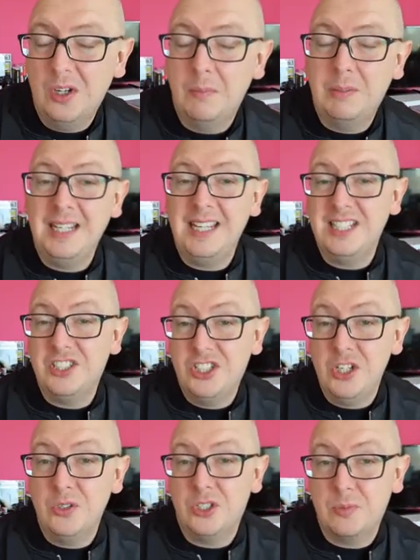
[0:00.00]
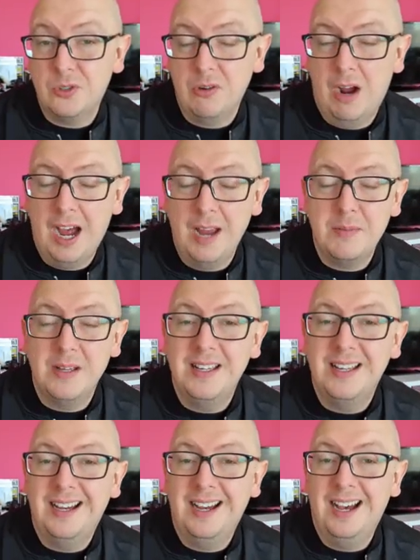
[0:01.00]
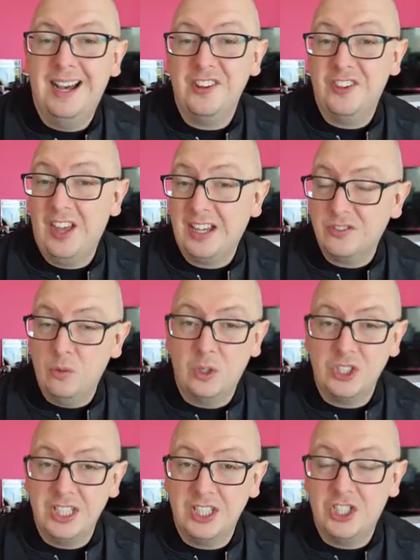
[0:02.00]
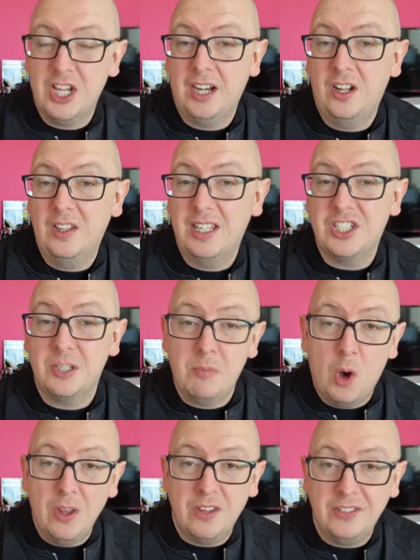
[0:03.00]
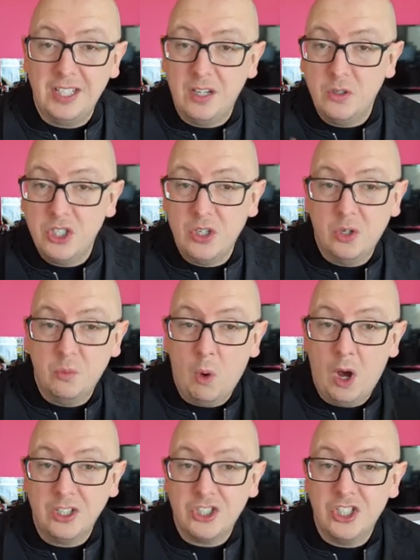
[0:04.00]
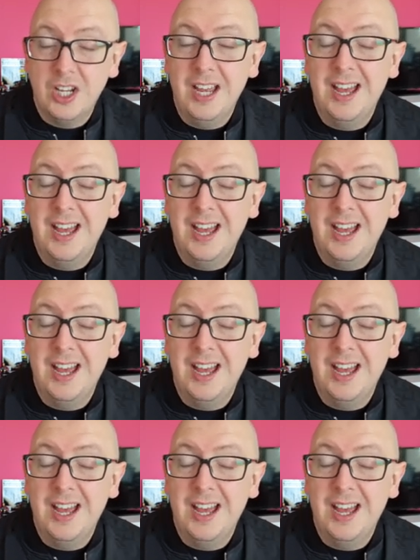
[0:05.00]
please do subscribe. Thanks for watching the channel. There's some other videos you can watch,